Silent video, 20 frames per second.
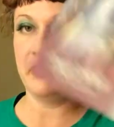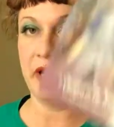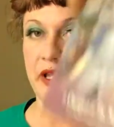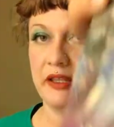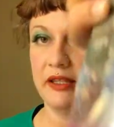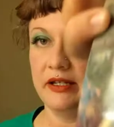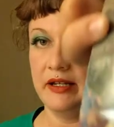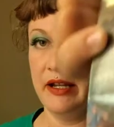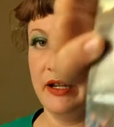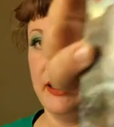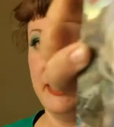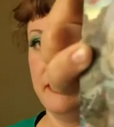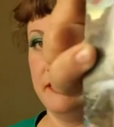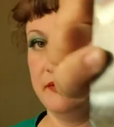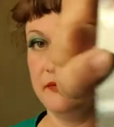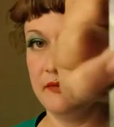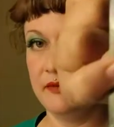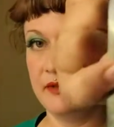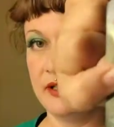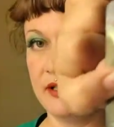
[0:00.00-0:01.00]
by the Night.
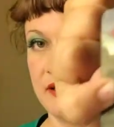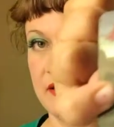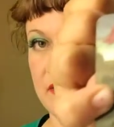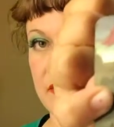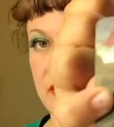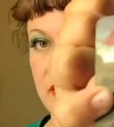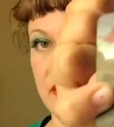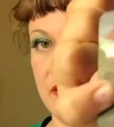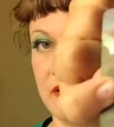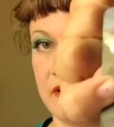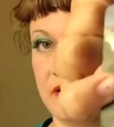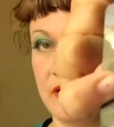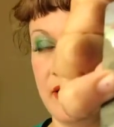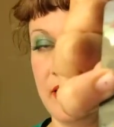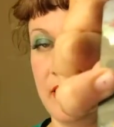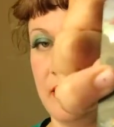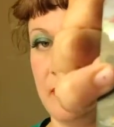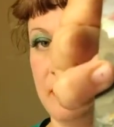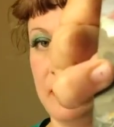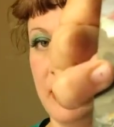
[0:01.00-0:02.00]
This is what it looks
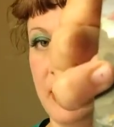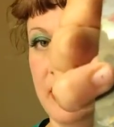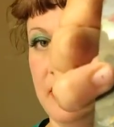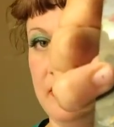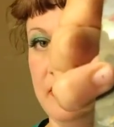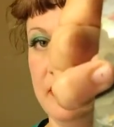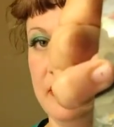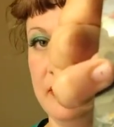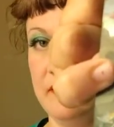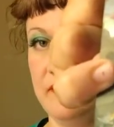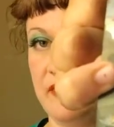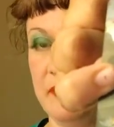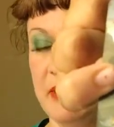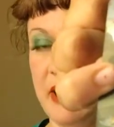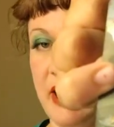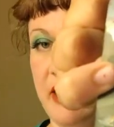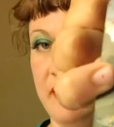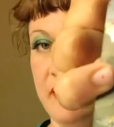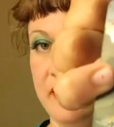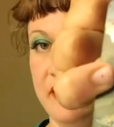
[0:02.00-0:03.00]
like upright from
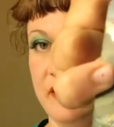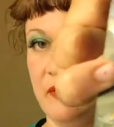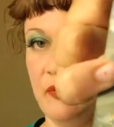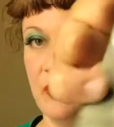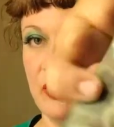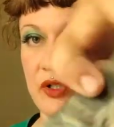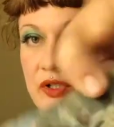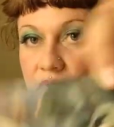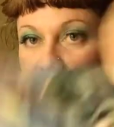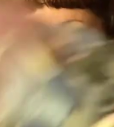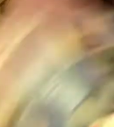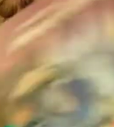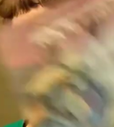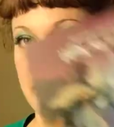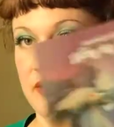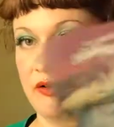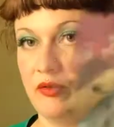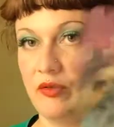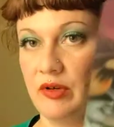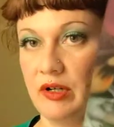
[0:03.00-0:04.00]
the Alice in
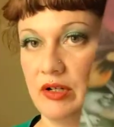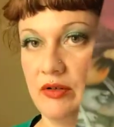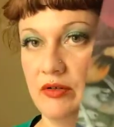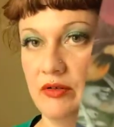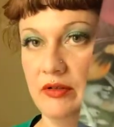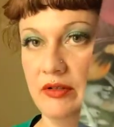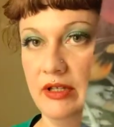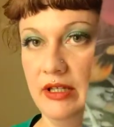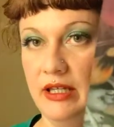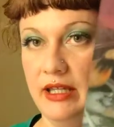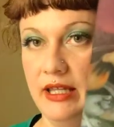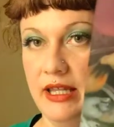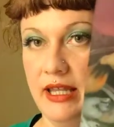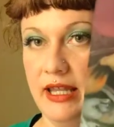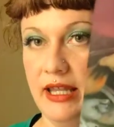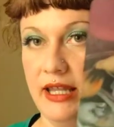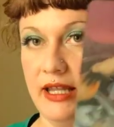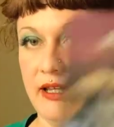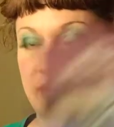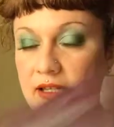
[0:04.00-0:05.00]
Wonderland Oracle,
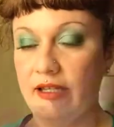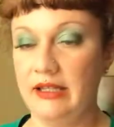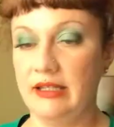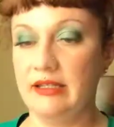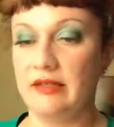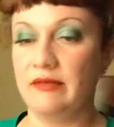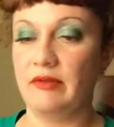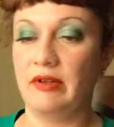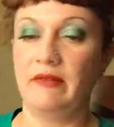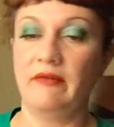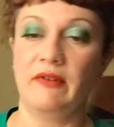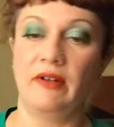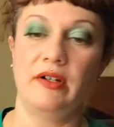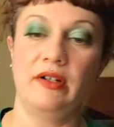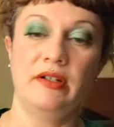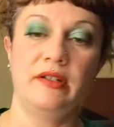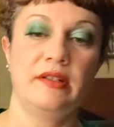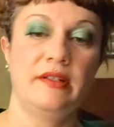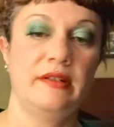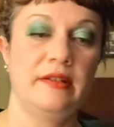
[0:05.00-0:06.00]
and it is
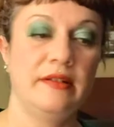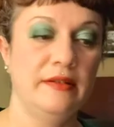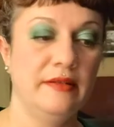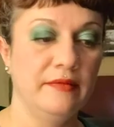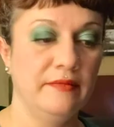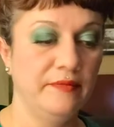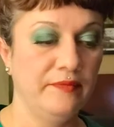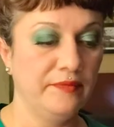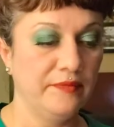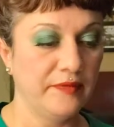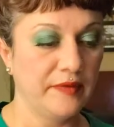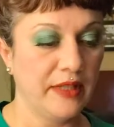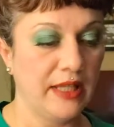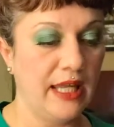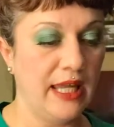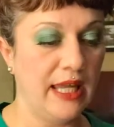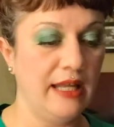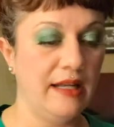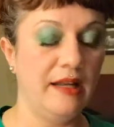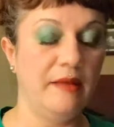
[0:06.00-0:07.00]
reversed.
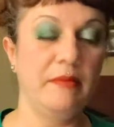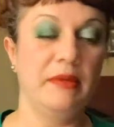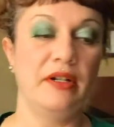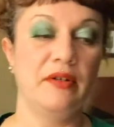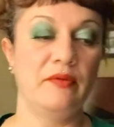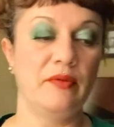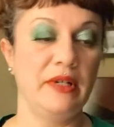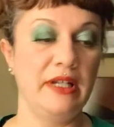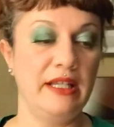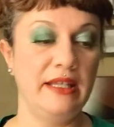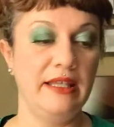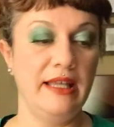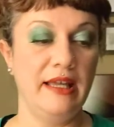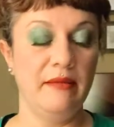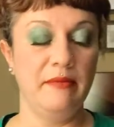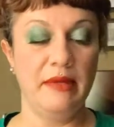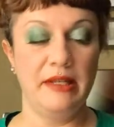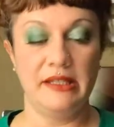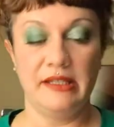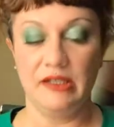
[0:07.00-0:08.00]
And I'm going to read
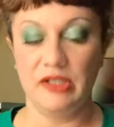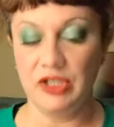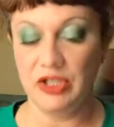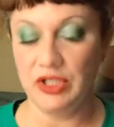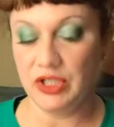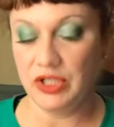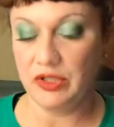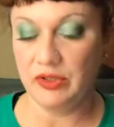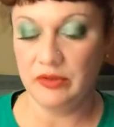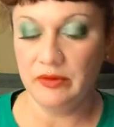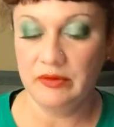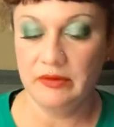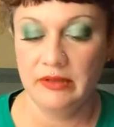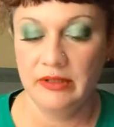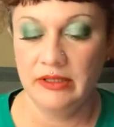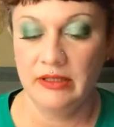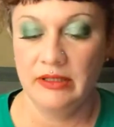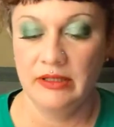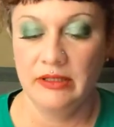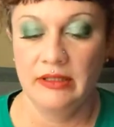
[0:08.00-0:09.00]
that message to you.
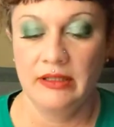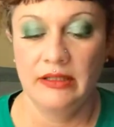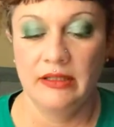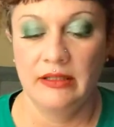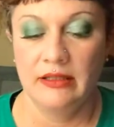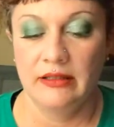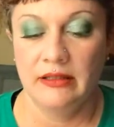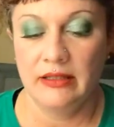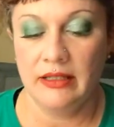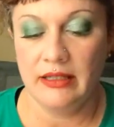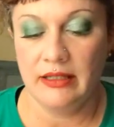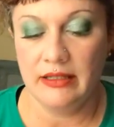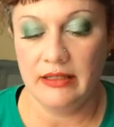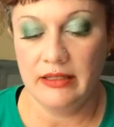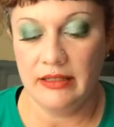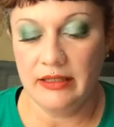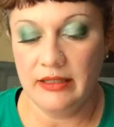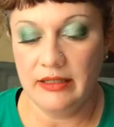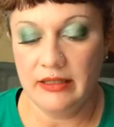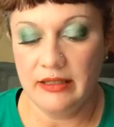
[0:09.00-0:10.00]

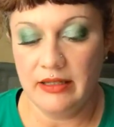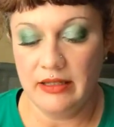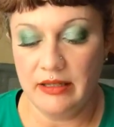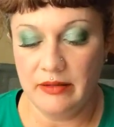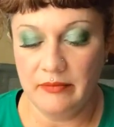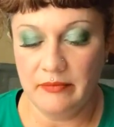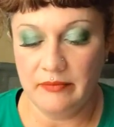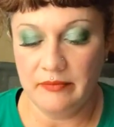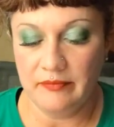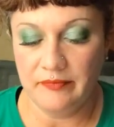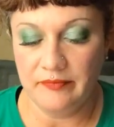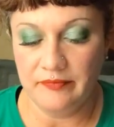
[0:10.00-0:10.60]
Um,